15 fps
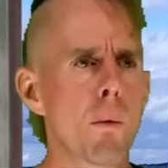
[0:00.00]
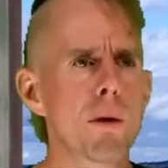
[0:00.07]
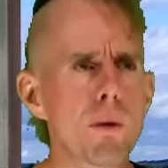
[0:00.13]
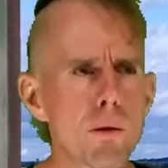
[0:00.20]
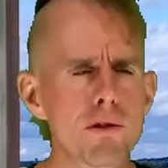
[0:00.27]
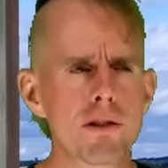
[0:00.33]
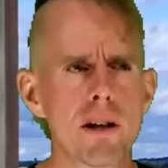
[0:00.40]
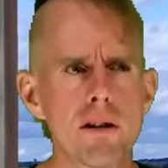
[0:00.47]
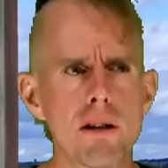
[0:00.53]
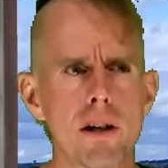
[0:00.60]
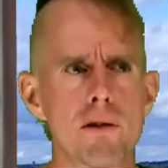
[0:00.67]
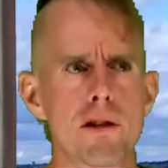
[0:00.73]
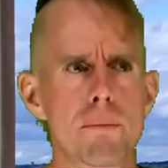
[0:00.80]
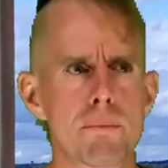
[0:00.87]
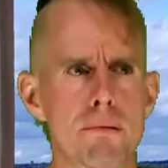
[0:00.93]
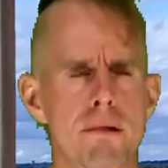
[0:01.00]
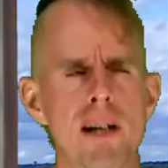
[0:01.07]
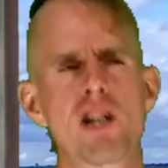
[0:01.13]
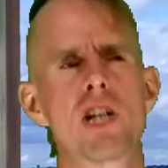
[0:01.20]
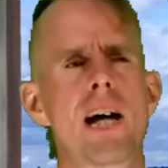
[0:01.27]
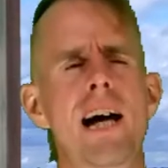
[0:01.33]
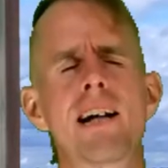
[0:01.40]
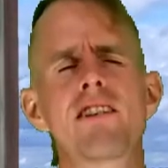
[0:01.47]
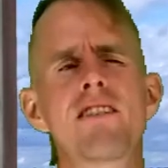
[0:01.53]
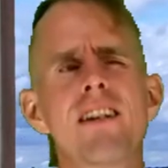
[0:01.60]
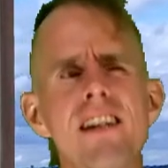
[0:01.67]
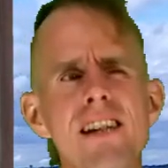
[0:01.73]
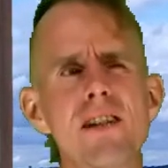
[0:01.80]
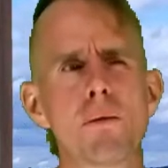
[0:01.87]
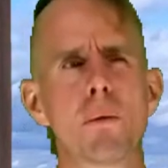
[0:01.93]
We also know that pressure acts
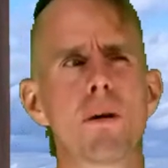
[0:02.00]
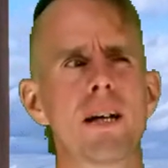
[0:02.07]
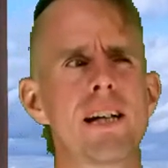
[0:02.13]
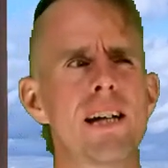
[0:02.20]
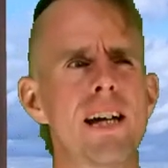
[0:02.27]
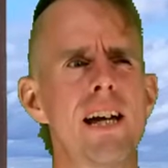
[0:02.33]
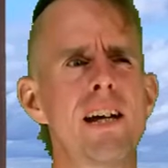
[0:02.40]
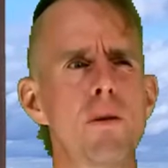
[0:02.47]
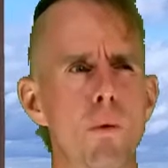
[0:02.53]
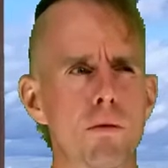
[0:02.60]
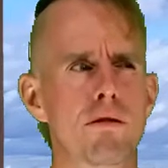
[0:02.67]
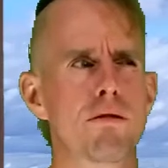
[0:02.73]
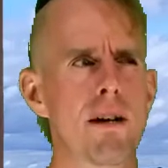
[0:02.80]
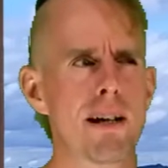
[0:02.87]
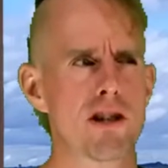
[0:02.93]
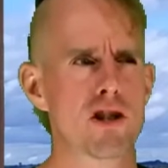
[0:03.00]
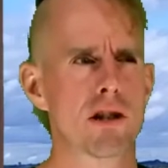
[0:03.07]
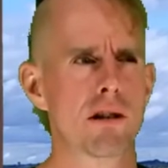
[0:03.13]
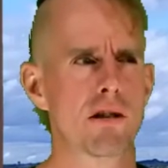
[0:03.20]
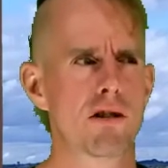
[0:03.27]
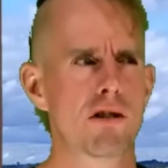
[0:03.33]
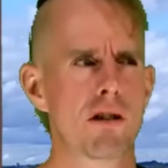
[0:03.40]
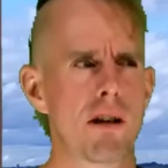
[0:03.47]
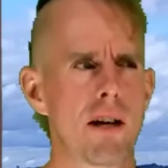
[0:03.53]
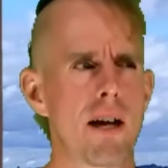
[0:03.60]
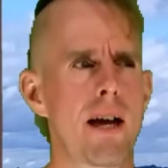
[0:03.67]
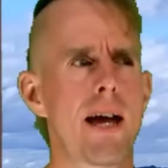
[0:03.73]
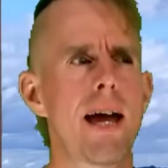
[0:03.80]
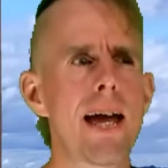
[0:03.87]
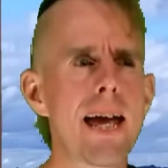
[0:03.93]
equally in all directions.
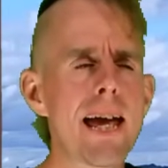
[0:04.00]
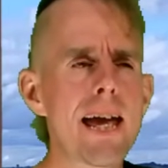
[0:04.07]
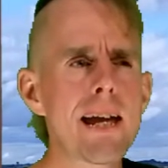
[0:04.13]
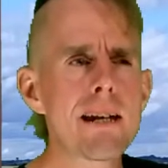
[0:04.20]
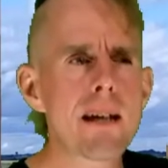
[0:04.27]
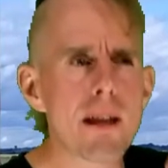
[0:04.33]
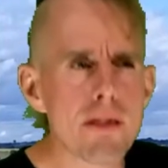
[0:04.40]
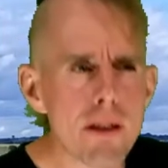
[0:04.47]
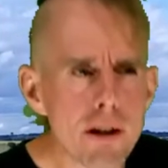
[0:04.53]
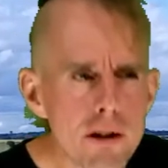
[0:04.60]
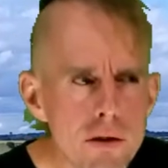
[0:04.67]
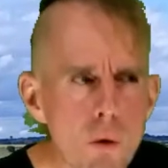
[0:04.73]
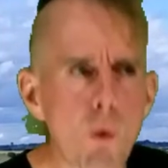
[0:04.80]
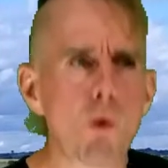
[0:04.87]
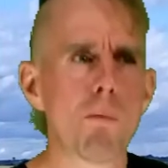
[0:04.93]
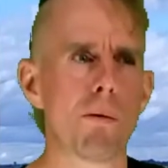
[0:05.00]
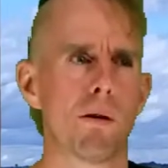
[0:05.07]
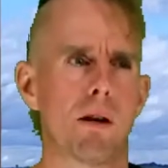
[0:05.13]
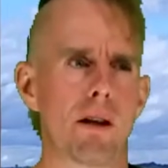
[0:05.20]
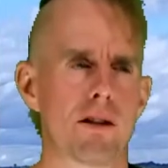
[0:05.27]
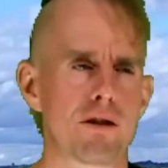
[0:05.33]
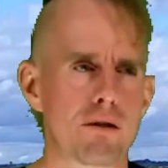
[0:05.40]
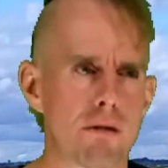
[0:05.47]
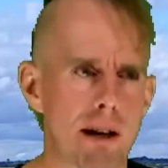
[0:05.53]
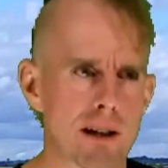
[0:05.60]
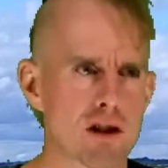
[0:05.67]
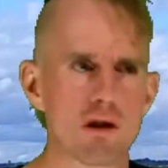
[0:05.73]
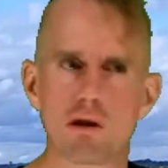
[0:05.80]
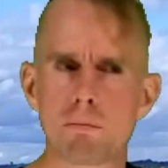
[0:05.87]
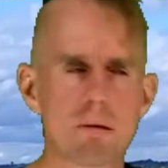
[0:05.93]
in the normal
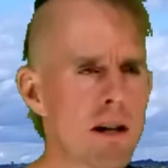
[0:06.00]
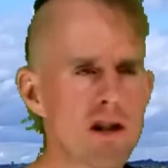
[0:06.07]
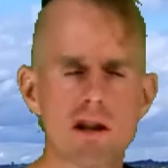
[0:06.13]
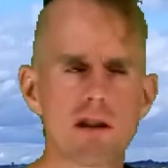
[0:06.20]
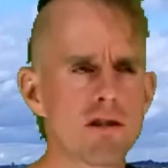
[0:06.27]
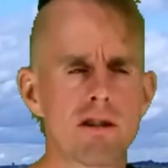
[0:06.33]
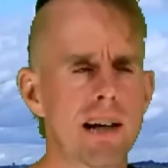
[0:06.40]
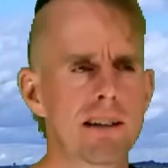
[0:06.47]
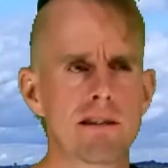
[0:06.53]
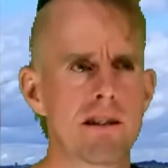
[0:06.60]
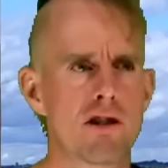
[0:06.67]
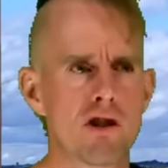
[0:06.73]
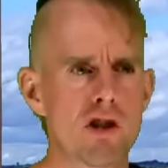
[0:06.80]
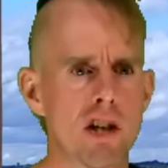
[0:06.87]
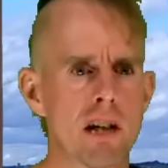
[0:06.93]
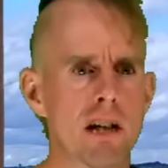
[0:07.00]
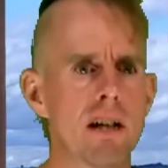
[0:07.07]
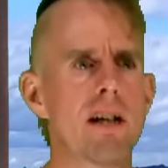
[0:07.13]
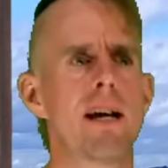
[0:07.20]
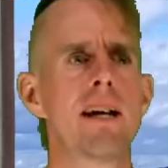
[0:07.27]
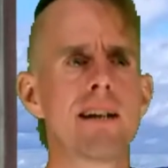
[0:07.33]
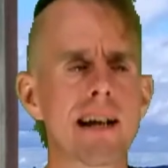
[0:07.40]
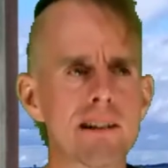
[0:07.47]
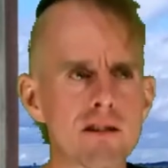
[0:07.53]
directions. Pressure doesn't act in shear, it